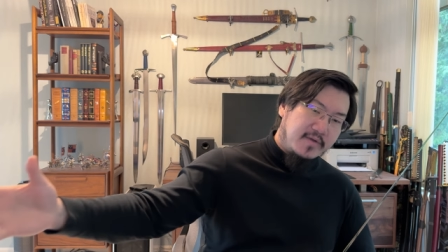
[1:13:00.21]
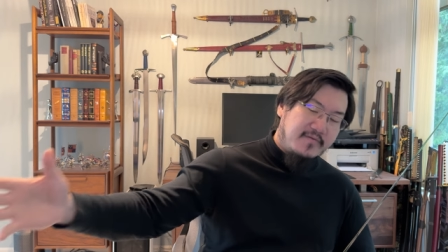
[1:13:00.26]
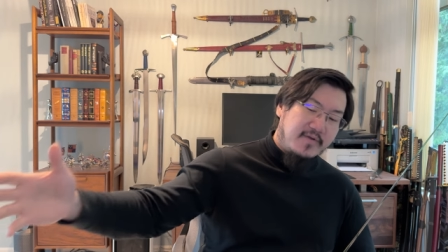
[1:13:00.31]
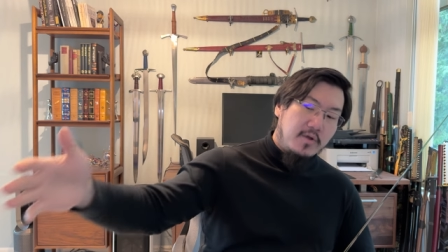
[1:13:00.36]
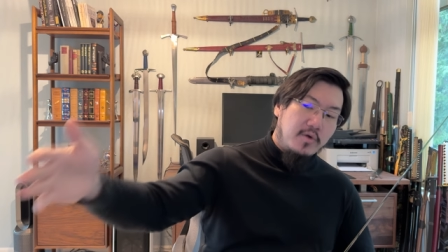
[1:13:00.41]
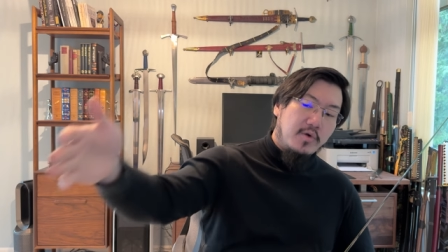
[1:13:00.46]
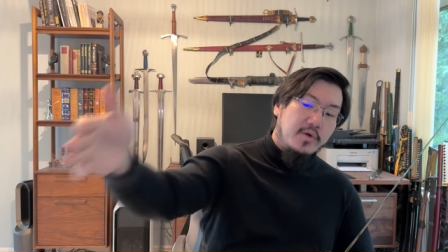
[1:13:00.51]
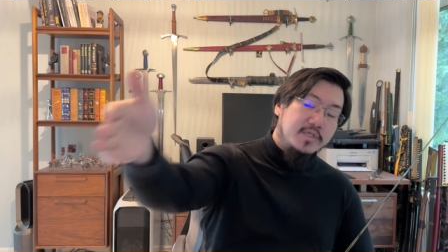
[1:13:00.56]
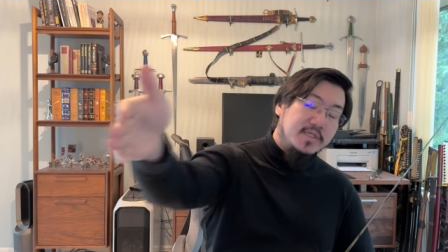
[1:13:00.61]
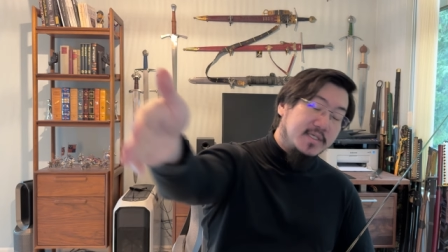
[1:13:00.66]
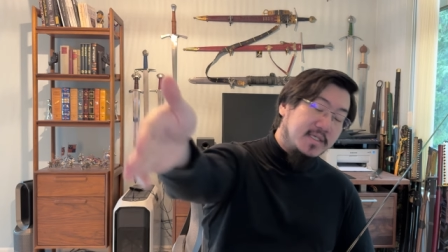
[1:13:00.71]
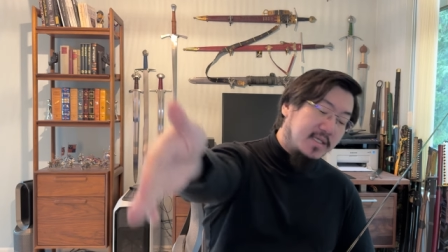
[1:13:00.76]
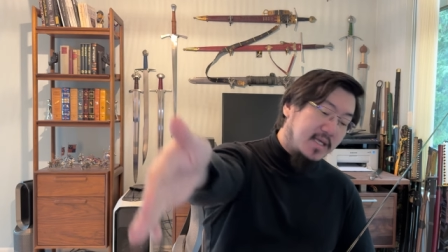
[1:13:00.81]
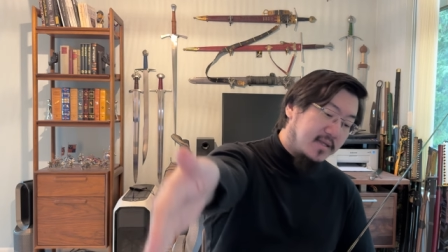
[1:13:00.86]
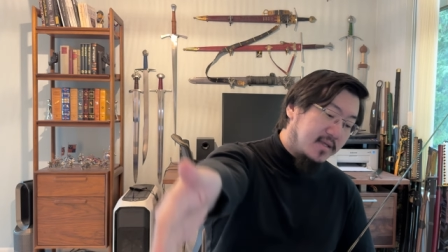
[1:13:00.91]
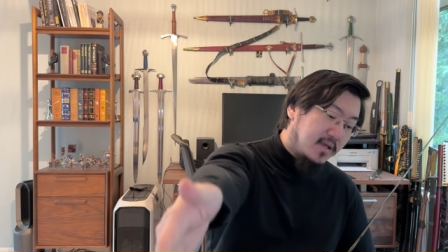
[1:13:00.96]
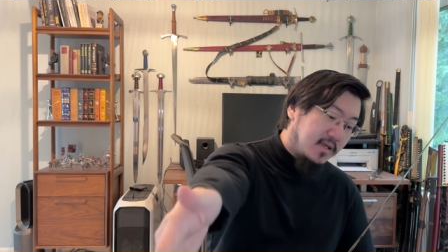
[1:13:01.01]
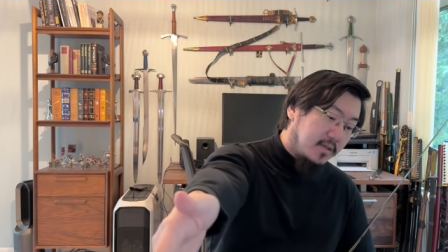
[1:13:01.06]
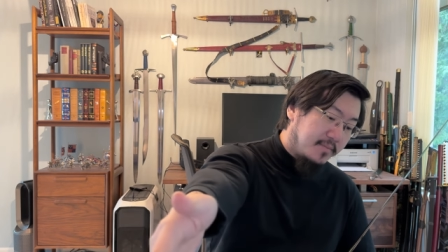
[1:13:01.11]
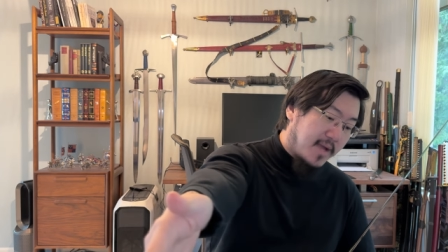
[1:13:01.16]
If you are just
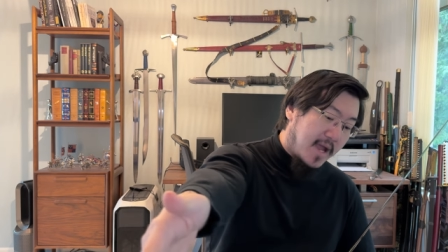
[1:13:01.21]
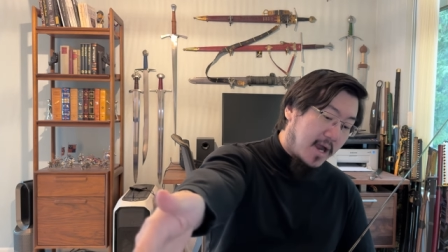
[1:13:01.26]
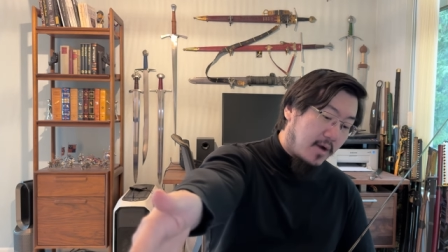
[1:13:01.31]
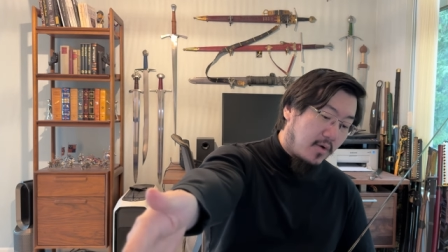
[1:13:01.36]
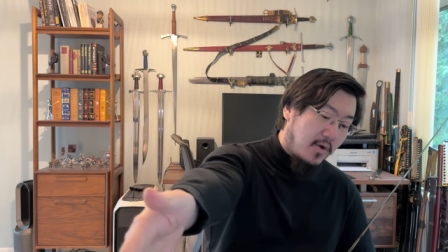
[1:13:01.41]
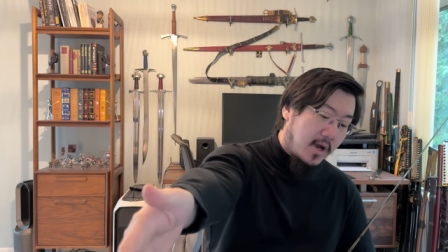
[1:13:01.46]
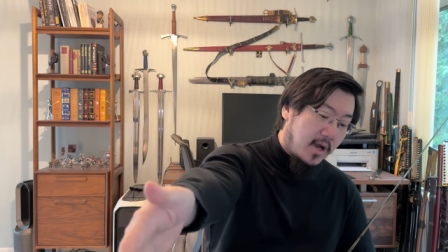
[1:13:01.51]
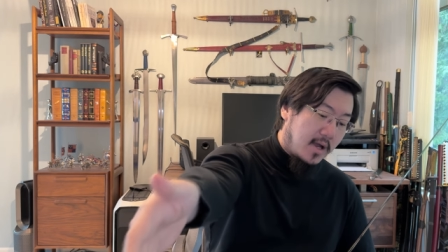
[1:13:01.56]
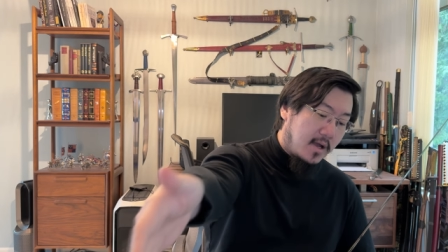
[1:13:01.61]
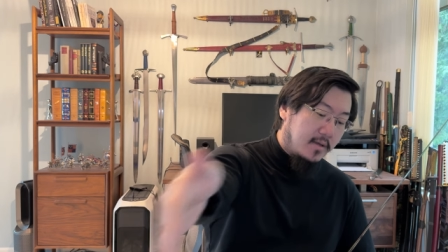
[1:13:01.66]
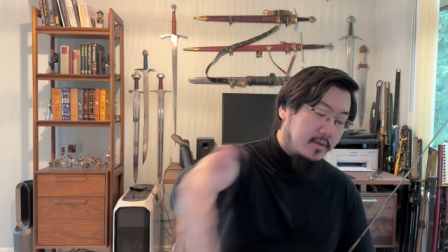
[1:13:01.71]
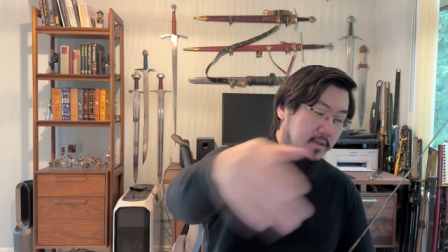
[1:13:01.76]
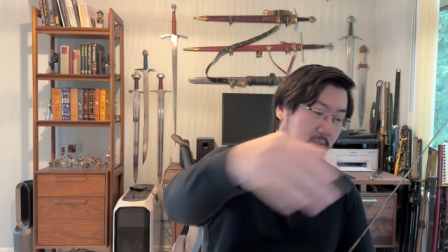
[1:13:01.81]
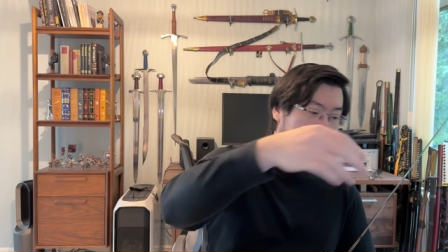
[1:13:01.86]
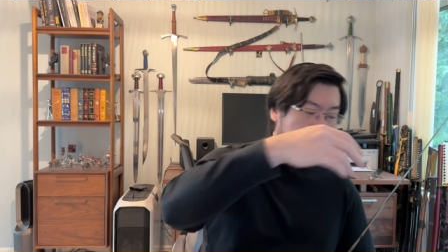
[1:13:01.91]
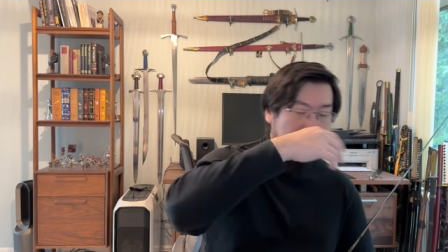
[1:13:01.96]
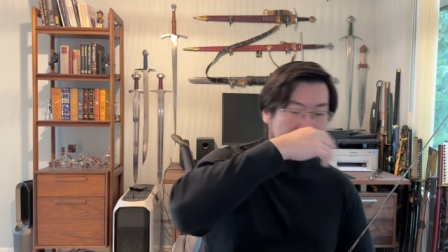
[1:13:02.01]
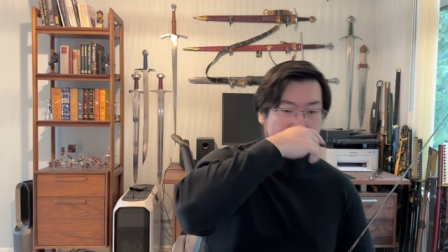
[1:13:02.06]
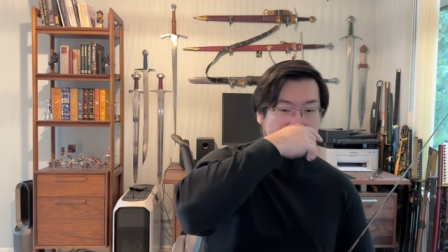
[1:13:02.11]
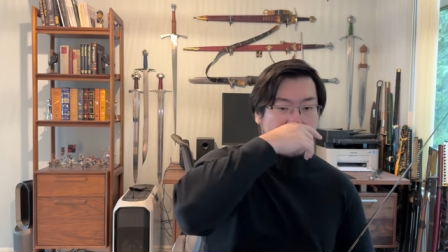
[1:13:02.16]
standing in the background
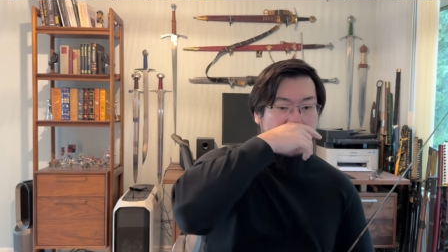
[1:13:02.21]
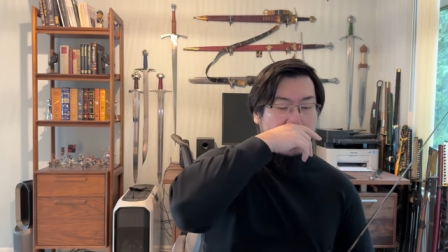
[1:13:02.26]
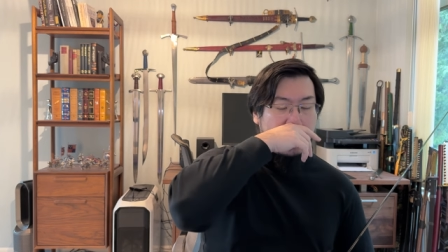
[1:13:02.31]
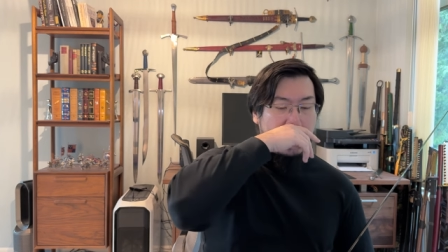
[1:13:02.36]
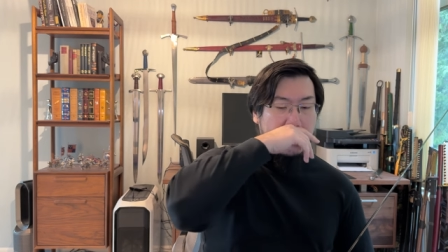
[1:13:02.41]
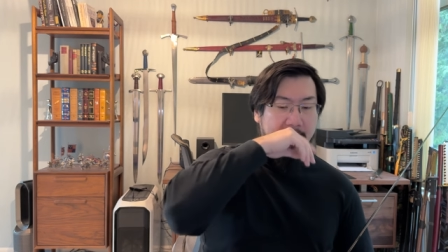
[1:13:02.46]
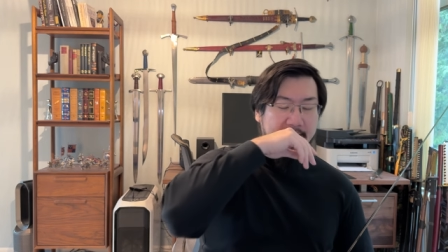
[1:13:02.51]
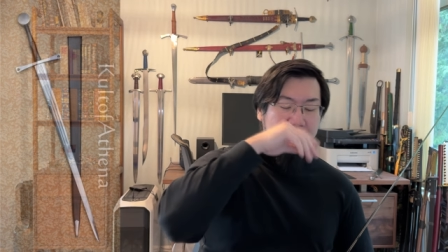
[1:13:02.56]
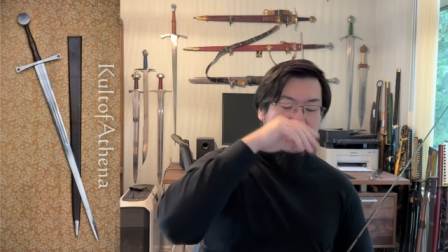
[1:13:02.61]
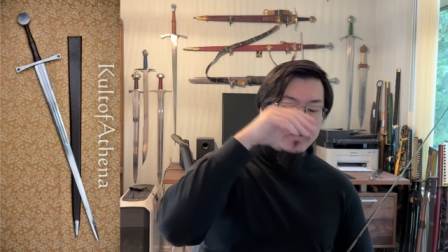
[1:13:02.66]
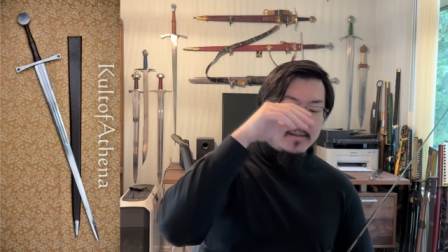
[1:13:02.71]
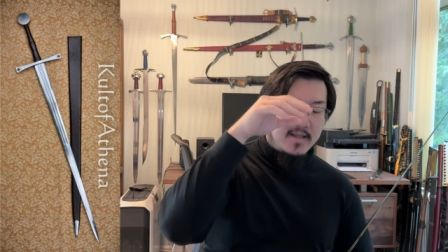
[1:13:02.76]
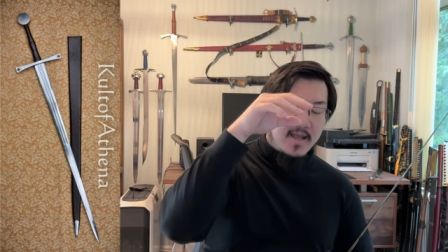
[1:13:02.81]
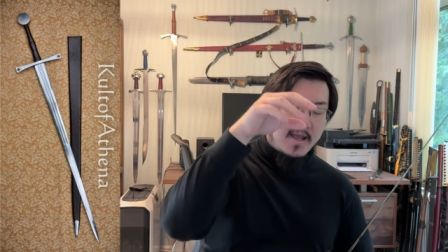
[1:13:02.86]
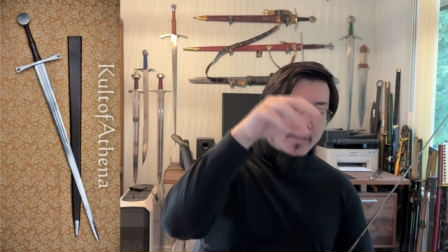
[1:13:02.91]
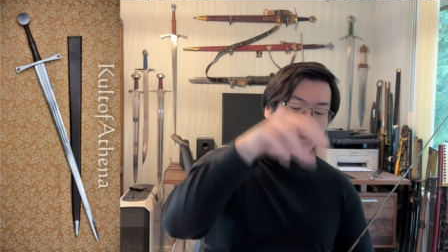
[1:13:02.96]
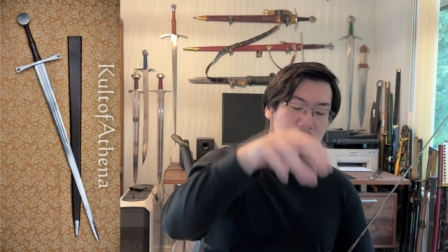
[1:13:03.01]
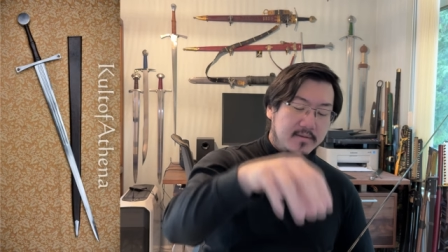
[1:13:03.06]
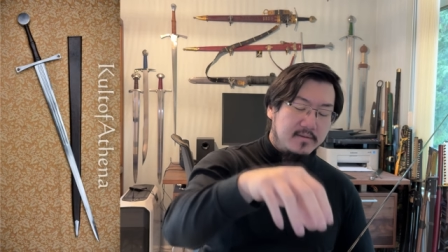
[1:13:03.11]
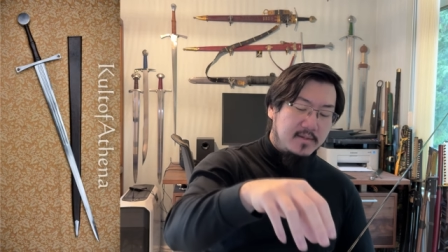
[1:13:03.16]
and
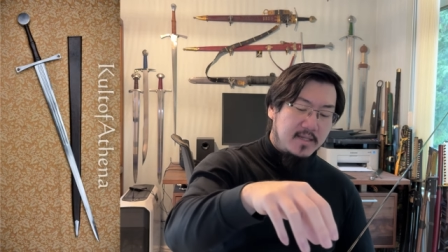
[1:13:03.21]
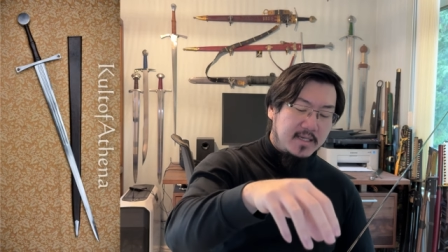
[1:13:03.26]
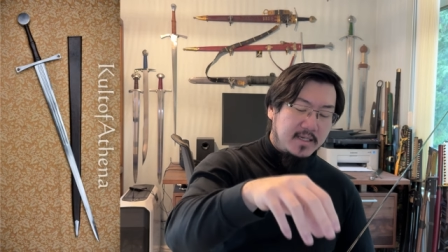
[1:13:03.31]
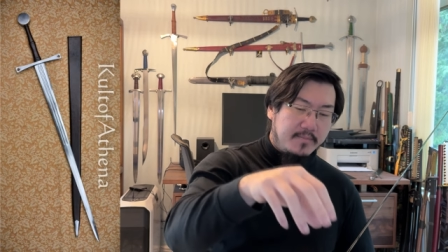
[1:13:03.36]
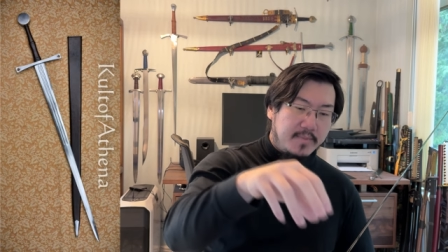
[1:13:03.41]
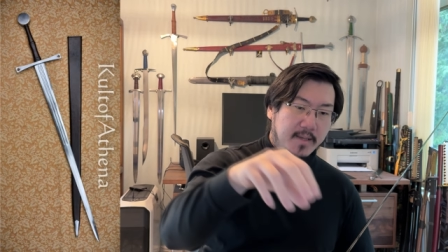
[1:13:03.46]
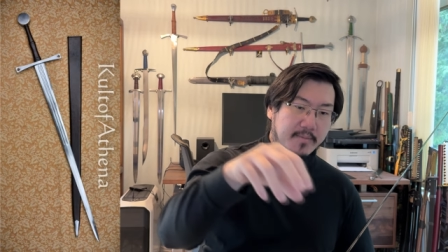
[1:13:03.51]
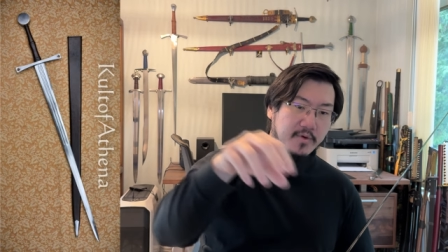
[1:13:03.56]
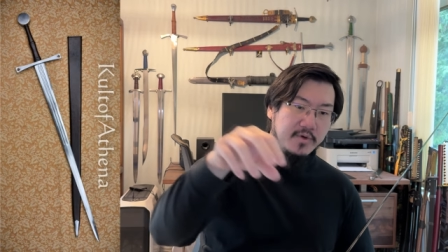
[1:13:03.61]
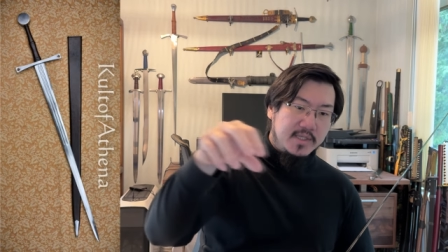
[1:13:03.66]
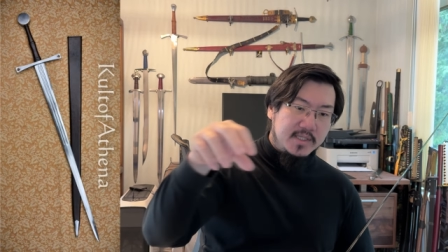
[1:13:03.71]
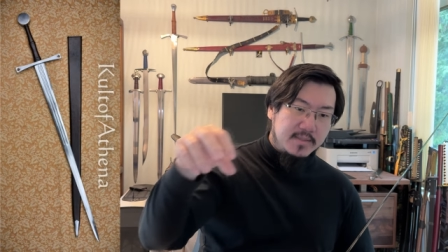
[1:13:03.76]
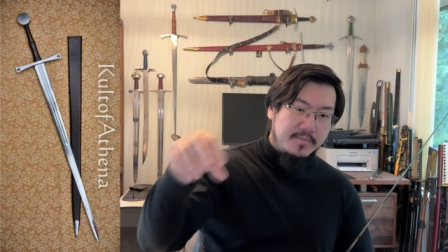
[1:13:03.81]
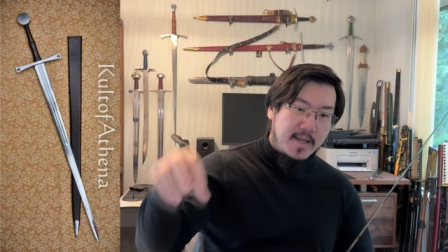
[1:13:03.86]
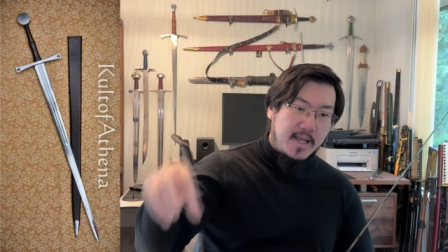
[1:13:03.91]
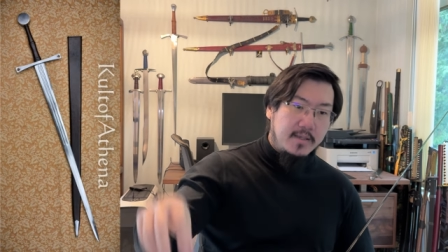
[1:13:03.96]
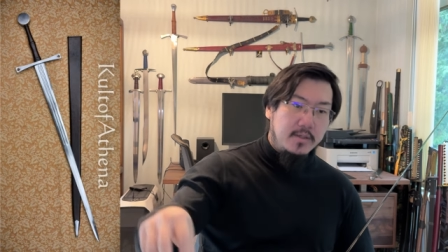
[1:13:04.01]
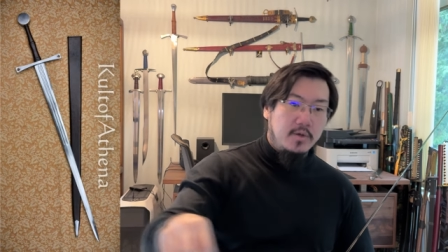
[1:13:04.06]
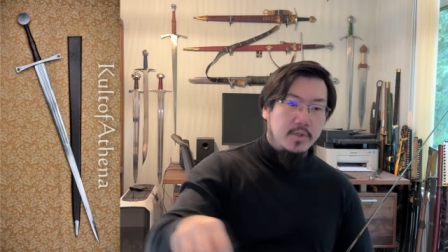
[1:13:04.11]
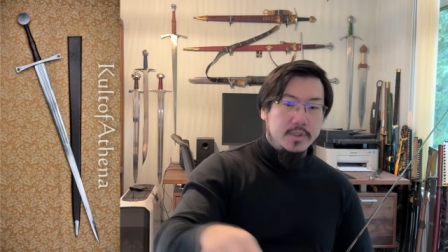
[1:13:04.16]
not letting people
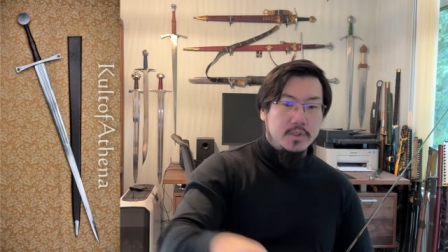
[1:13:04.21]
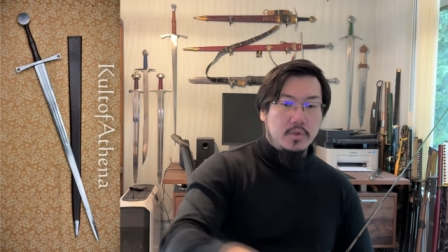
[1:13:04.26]
inspect your